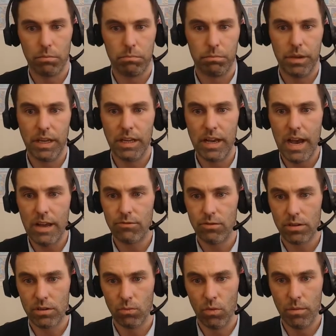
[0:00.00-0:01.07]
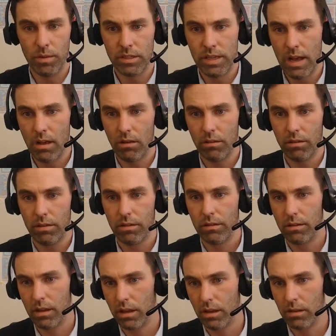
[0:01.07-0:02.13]
pediatrics and women's health,
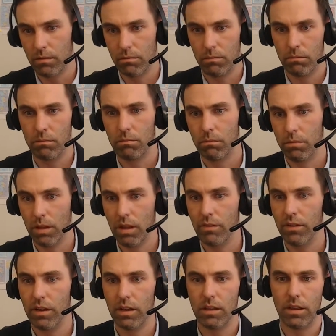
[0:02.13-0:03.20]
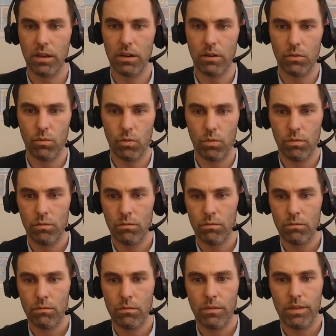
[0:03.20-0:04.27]
like Bolivia, then
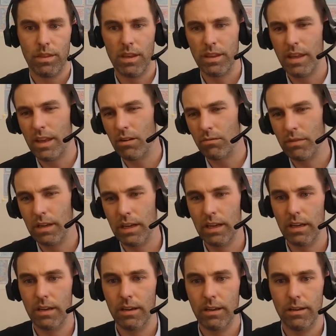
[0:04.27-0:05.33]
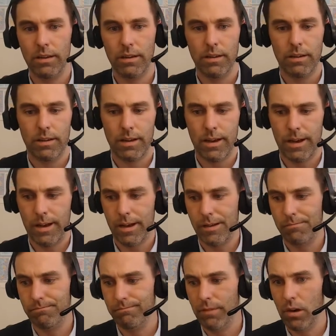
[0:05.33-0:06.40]
they don't need
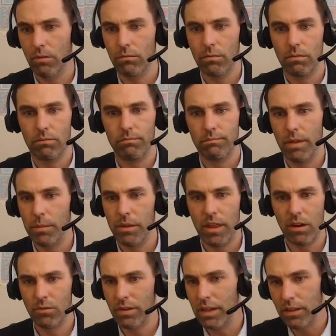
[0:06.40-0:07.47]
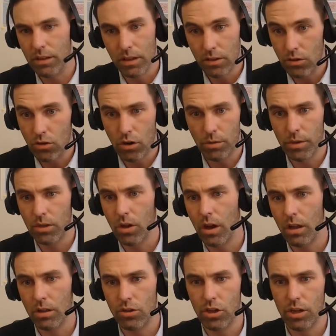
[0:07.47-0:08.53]
maybe they don't need the
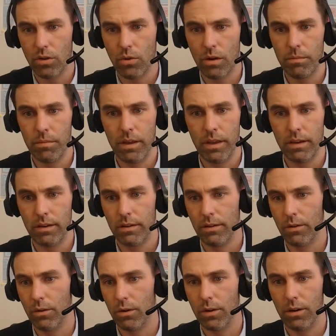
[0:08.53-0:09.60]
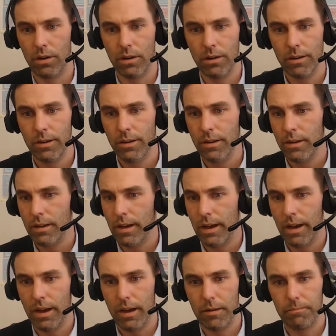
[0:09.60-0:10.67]
dermatology equipment or
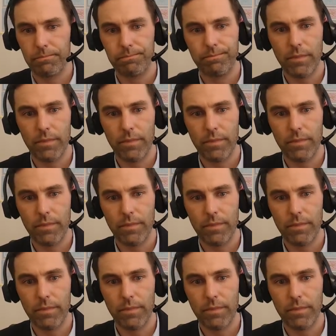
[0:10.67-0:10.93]
an